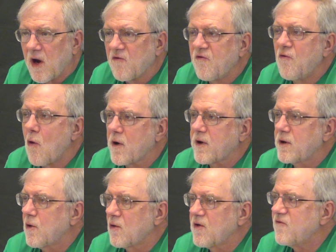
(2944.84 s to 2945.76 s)
at a fork
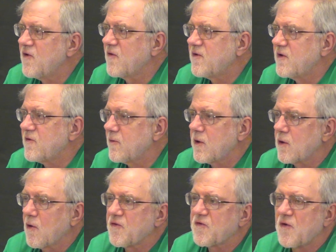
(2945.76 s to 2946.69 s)
in the early 50s. We're going
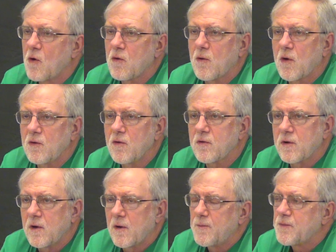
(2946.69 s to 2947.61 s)
to go solar or
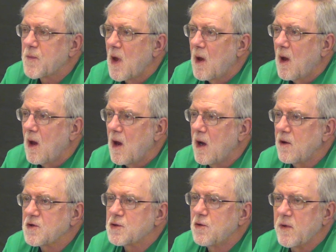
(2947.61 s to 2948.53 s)
nuclear.
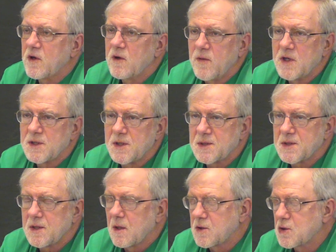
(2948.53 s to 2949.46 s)
And the Truman
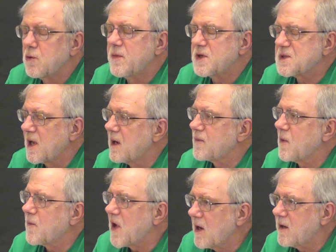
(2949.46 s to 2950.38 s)
set up
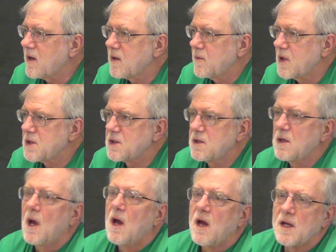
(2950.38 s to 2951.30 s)
the Paley
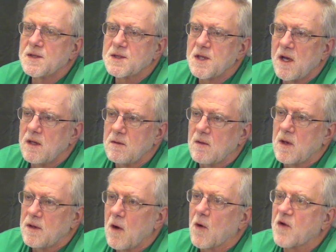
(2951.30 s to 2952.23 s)
Commission. It said,
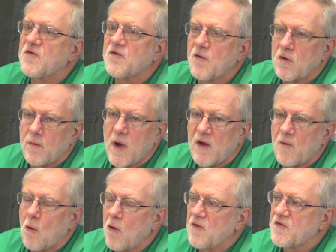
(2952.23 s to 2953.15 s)
and they were concerned
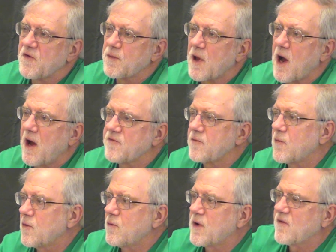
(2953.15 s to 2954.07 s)
about oil supplies and
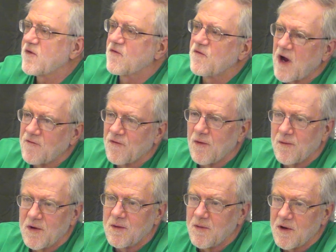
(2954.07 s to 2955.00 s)
whether we'd have to fight for
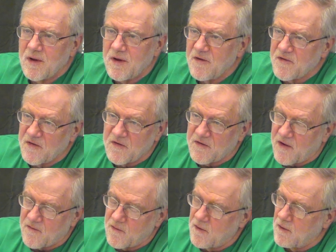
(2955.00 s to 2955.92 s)
them in the Middle East. This is
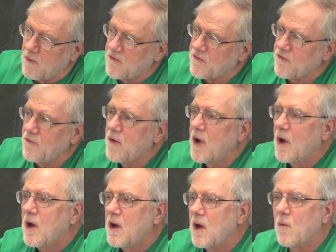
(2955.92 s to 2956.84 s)
after World War II,
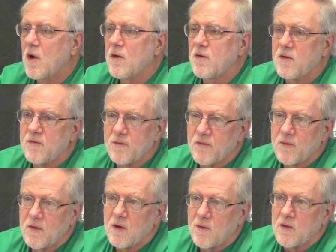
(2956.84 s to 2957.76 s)
and whether
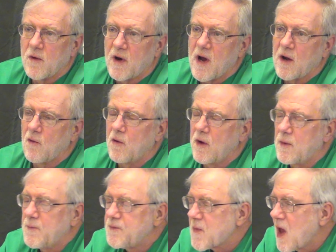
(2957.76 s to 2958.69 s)
we'd run out of
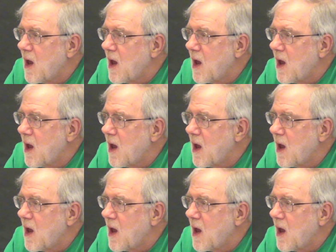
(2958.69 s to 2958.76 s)
oil.